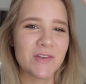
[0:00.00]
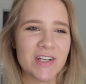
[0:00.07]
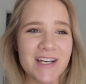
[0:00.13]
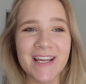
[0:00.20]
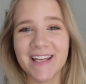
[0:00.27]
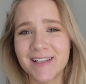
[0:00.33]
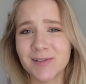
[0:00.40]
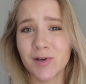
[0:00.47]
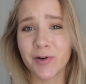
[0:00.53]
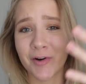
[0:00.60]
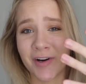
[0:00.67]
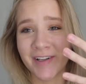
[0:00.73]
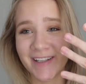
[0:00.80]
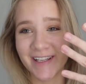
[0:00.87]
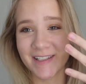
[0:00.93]
three is
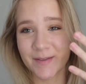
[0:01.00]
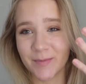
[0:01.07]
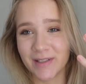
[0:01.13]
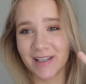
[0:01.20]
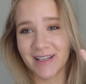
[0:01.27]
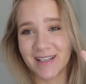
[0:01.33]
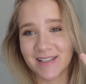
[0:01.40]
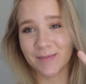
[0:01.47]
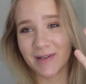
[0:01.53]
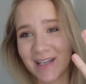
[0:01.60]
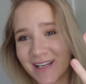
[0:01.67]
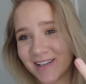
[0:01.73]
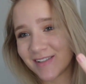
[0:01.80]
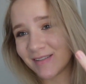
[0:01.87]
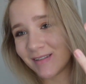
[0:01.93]
acrylics because my
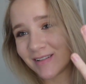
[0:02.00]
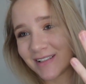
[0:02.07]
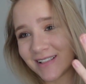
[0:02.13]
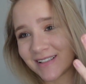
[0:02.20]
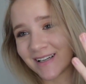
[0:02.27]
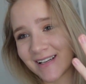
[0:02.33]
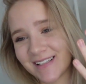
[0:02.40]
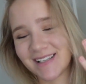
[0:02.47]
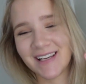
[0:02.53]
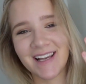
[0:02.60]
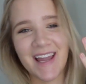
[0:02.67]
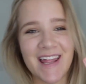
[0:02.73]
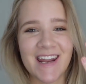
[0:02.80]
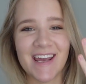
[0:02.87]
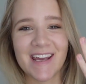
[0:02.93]
nails look
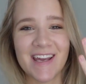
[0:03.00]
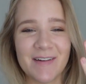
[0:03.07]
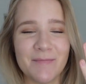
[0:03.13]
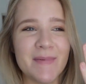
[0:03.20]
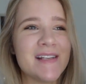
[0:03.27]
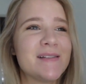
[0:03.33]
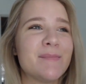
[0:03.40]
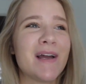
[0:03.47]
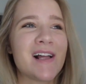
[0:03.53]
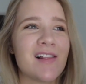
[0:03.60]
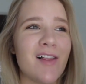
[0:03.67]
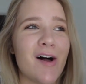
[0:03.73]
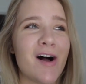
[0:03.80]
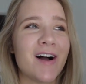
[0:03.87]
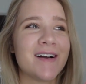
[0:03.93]
disgusting and I miss my
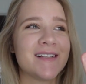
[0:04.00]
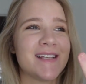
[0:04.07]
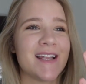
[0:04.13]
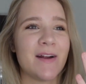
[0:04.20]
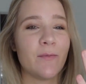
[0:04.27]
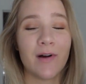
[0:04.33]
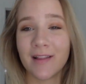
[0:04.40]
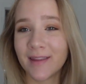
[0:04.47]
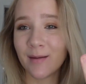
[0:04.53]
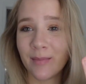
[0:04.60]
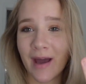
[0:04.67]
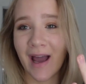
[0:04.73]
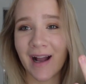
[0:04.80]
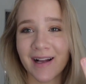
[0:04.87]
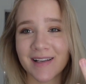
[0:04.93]
claws and I want them
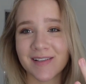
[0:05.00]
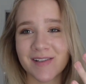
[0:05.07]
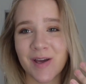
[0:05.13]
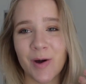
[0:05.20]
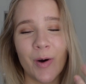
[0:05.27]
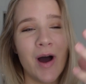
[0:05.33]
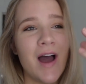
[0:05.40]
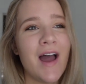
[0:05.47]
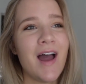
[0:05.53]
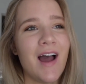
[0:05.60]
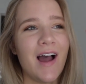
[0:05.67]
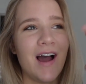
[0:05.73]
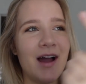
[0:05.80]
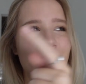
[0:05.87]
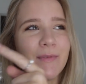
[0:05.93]
back, so
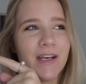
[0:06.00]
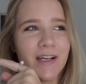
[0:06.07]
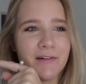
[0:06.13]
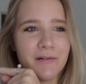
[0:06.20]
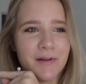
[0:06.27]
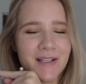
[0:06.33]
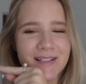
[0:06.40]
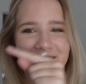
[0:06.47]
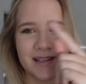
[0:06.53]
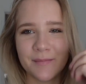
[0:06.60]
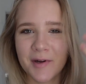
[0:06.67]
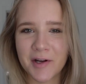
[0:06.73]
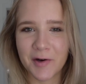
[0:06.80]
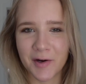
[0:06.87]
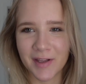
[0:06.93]
I'm gonna go get
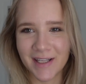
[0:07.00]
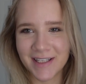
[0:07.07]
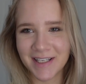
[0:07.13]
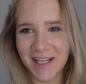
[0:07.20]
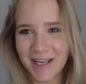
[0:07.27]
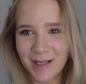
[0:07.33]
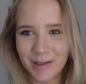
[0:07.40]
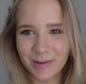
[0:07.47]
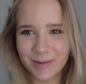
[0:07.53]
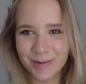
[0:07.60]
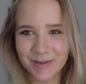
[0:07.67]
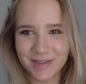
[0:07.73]
some acrylic nails.